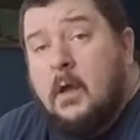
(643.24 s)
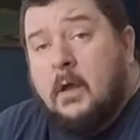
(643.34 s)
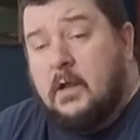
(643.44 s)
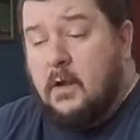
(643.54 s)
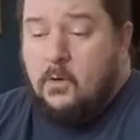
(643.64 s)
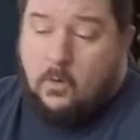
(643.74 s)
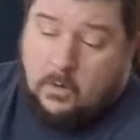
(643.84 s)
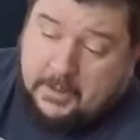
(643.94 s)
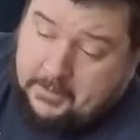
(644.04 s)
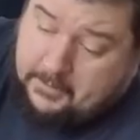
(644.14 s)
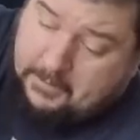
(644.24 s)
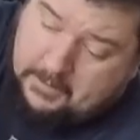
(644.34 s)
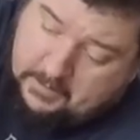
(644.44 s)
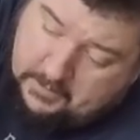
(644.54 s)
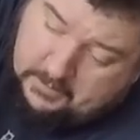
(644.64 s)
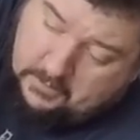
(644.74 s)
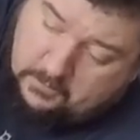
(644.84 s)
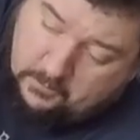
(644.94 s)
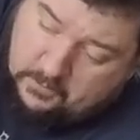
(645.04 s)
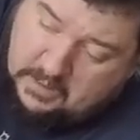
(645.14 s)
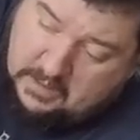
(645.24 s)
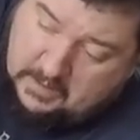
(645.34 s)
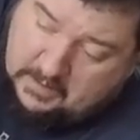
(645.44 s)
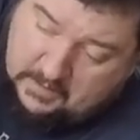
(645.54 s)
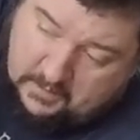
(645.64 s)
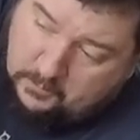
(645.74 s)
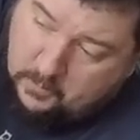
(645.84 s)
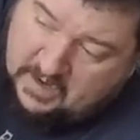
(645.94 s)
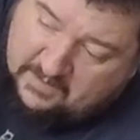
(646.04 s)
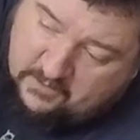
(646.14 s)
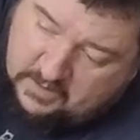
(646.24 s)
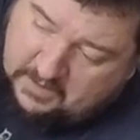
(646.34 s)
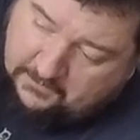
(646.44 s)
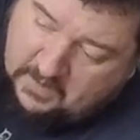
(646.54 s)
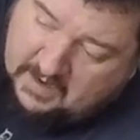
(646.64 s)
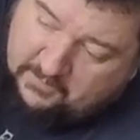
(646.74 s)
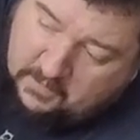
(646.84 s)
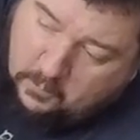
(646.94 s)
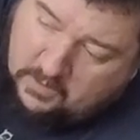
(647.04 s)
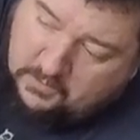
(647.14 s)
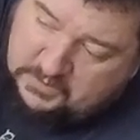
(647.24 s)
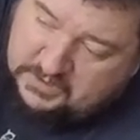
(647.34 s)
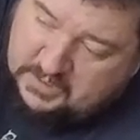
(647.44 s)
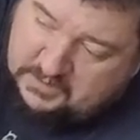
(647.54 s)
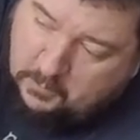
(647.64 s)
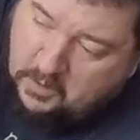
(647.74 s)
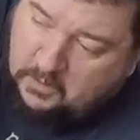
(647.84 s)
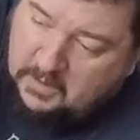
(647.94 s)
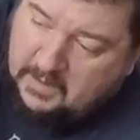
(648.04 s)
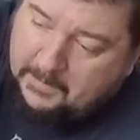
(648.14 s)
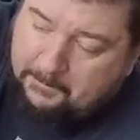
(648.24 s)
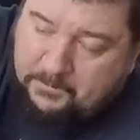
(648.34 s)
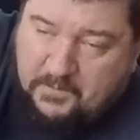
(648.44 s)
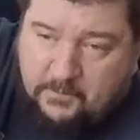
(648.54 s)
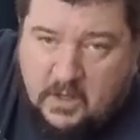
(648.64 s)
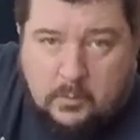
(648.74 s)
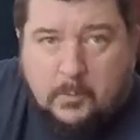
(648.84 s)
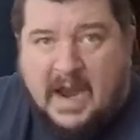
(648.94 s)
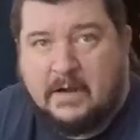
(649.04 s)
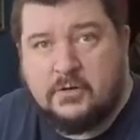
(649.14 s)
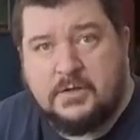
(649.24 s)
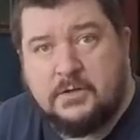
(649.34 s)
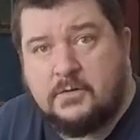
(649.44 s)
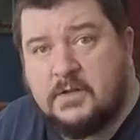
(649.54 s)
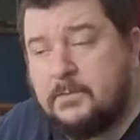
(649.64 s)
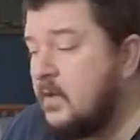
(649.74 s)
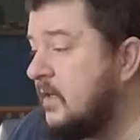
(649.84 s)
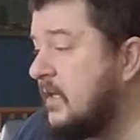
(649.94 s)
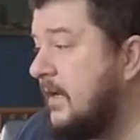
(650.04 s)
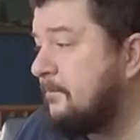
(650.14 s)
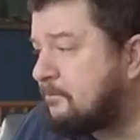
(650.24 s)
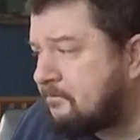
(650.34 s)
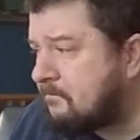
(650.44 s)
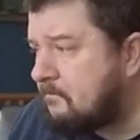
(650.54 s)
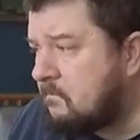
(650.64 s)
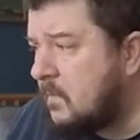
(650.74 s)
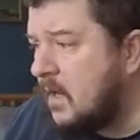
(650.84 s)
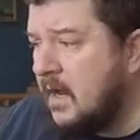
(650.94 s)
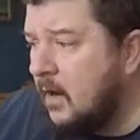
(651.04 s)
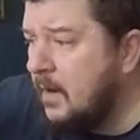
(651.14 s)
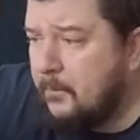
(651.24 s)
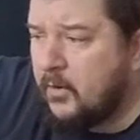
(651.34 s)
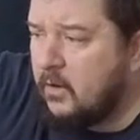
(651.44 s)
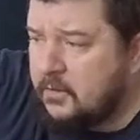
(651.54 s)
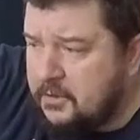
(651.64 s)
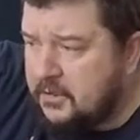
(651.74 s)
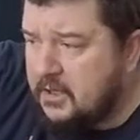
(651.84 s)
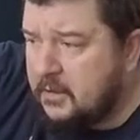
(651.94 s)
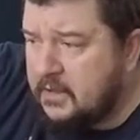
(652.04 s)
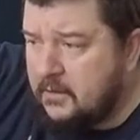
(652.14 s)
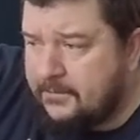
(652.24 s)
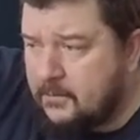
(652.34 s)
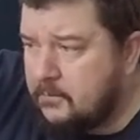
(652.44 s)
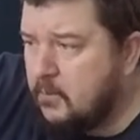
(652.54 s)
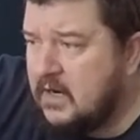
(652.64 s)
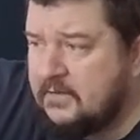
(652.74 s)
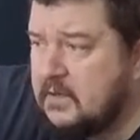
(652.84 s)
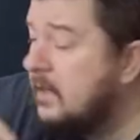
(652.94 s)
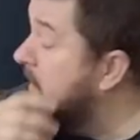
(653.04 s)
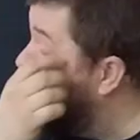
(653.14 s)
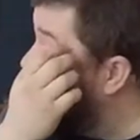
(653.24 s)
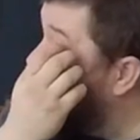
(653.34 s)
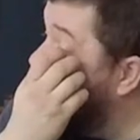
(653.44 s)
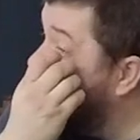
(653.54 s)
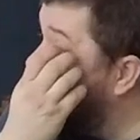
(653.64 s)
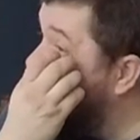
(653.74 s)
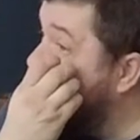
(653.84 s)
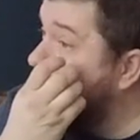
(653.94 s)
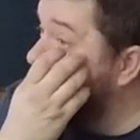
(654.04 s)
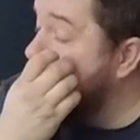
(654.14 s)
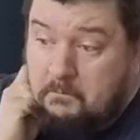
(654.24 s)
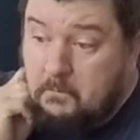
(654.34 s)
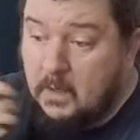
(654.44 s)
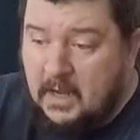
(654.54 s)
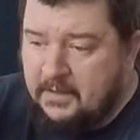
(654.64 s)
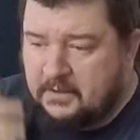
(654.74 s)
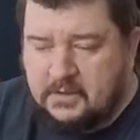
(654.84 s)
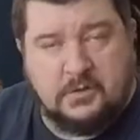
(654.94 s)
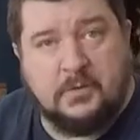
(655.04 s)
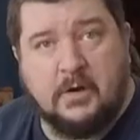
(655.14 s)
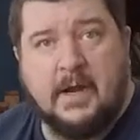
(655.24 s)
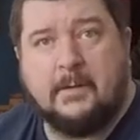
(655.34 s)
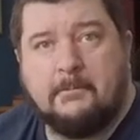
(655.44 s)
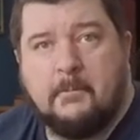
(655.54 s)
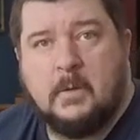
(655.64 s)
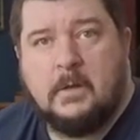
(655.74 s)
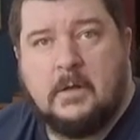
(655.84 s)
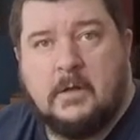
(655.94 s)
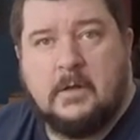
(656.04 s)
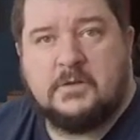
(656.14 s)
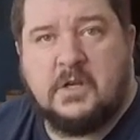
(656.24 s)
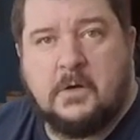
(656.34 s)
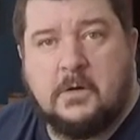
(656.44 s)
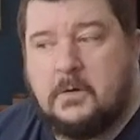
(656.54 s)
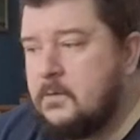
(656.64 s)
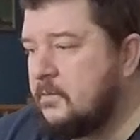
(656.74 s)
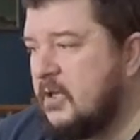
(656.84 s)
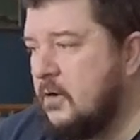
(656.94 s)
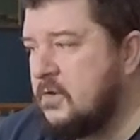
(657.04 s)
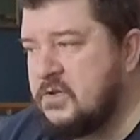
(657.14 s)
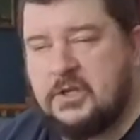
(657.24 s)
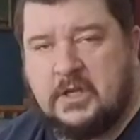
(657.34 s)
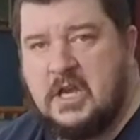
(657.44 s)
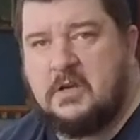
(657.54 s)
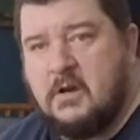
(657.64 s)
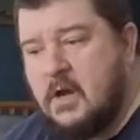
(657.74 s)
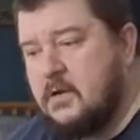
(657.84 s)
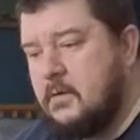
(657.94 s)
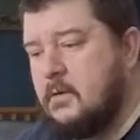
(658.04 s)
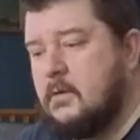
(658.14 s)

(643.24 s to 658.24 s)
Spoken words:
You know, or your, you know, whatever. Like if you have like one of those small inflatable mattresses or something like that. You know, and put all your gear in here, food and whatever. You know, for a night or two. I think this would be great. So, you know, those at GeekOn,